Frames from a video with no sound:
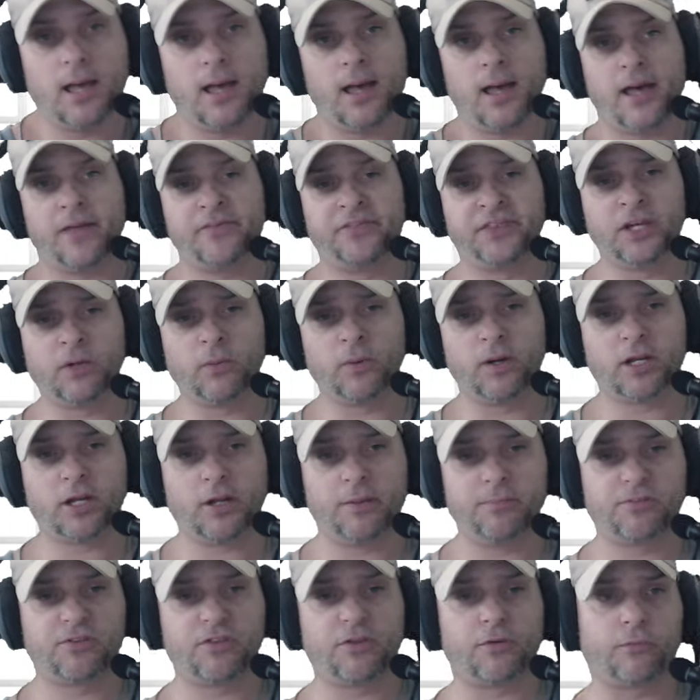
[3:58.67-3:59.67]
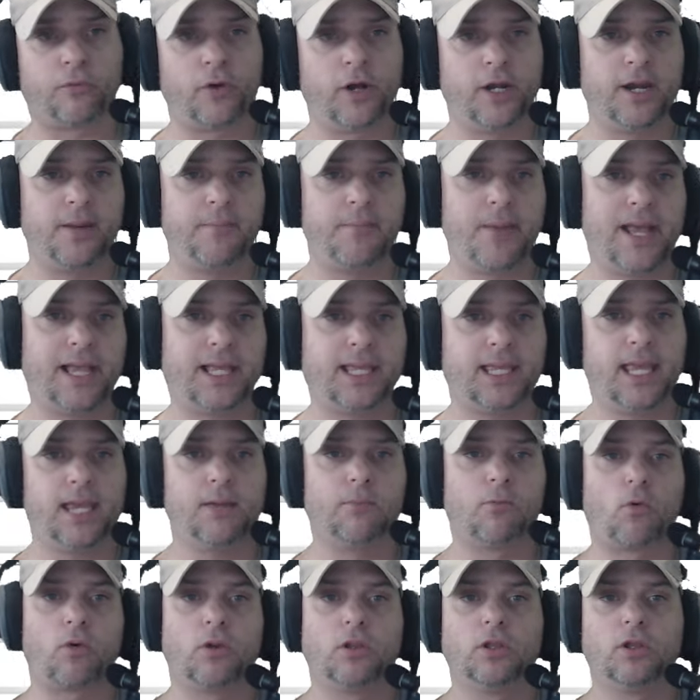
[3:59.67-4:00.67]
I think when it comes to the running back
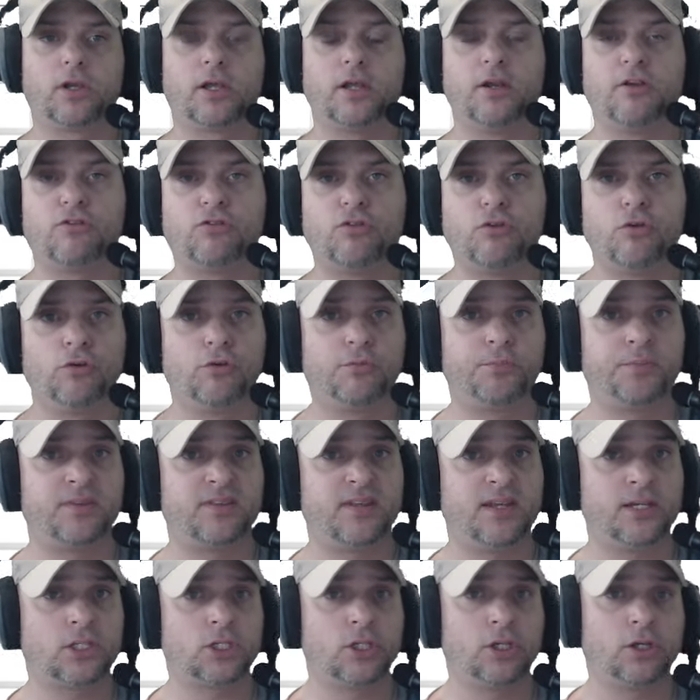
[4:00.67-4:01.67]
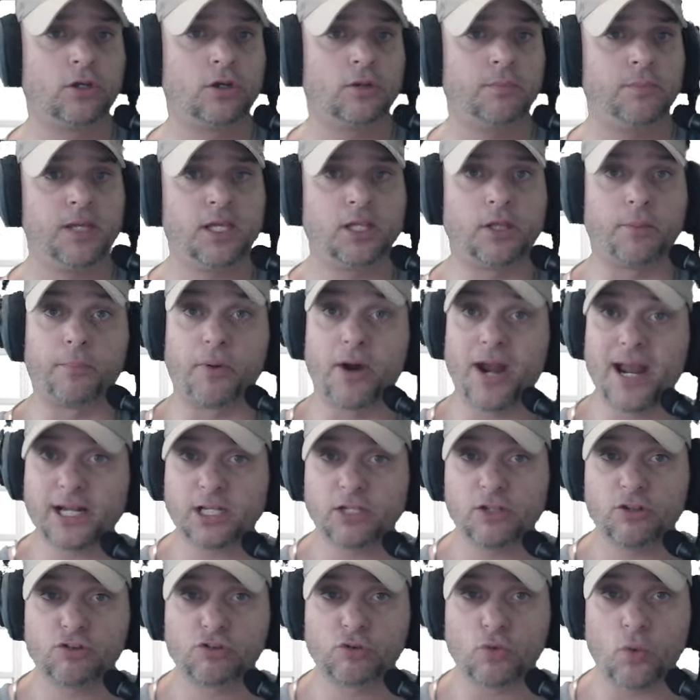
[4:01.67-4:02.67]
game, what we're looking at is who potentially could be on the
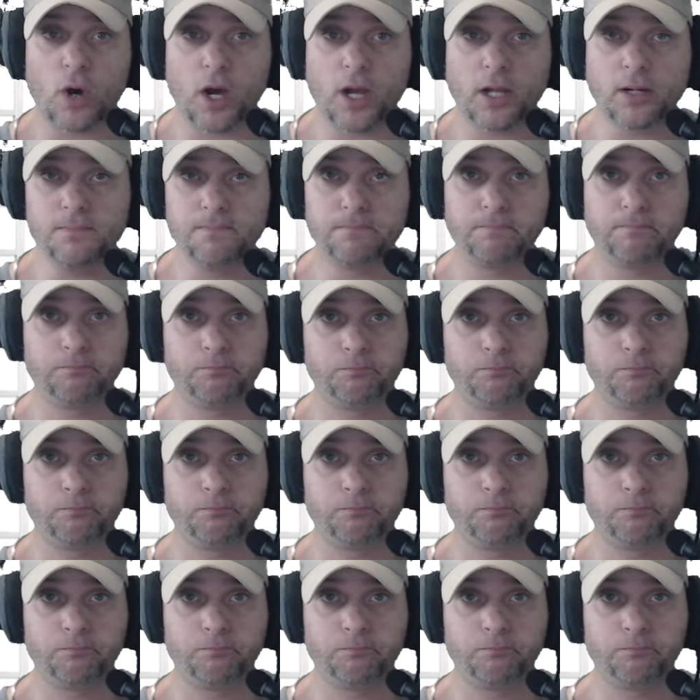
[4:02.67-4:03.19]
practice squad.